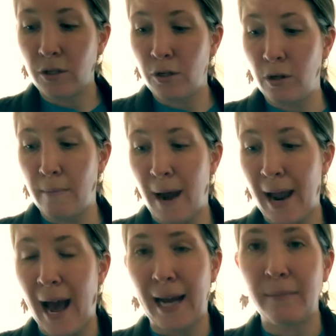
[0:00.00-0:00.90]
to
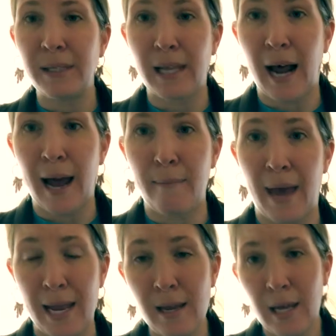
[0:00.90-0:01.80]
my items that I
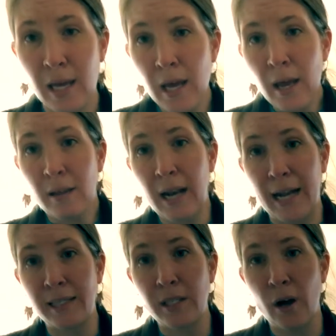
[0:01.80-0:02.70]
make, that
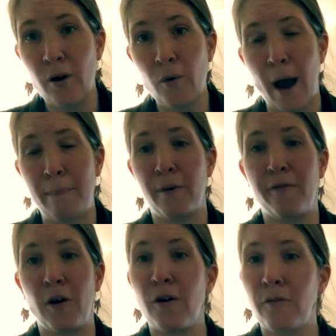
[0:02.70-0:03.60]
I sew, I
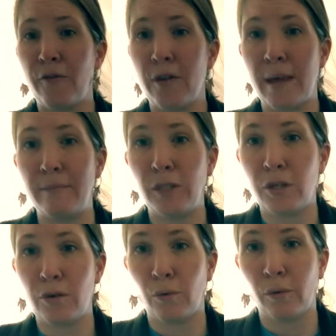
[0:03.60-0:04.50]
prefer for them
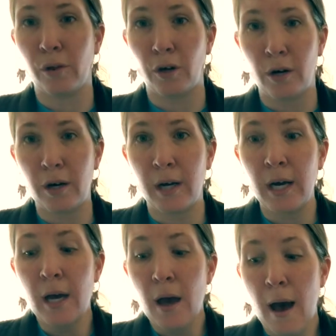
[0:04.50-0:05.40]
to look
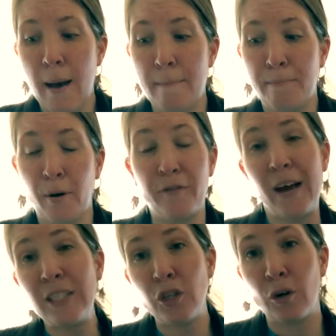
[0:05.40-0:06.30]

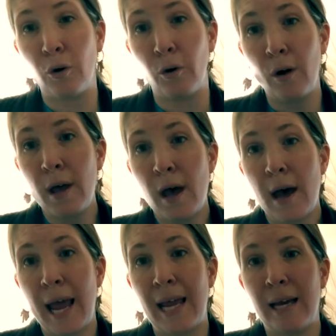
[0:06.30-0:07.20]
professional.
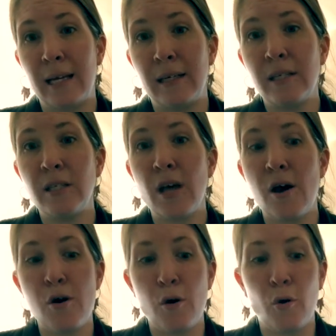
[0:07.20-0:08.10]
And
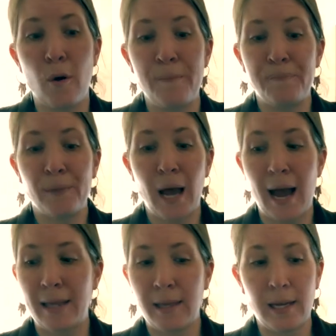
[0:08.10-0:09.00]
so
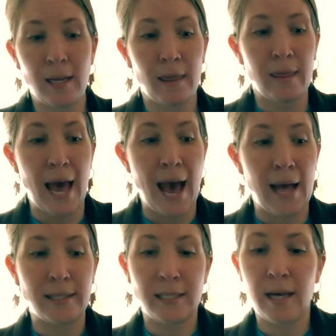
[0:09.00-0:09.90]
I think
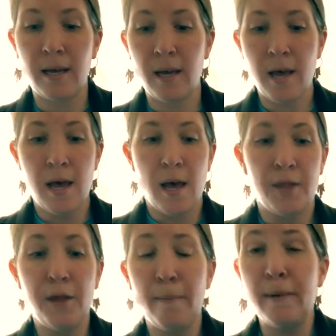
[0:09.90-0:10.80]
that
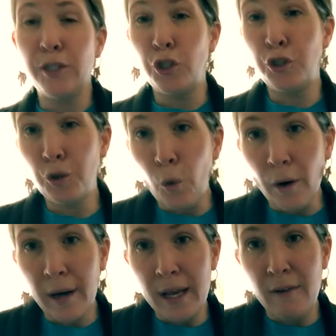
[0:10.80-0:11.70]
the
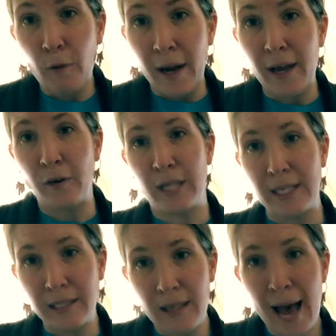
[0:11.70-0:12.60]
majority of what goes
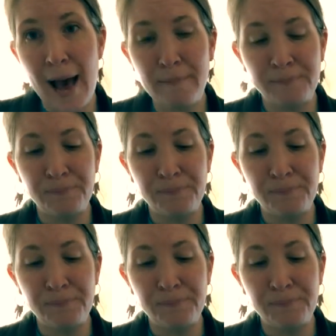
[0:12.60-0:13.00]
into that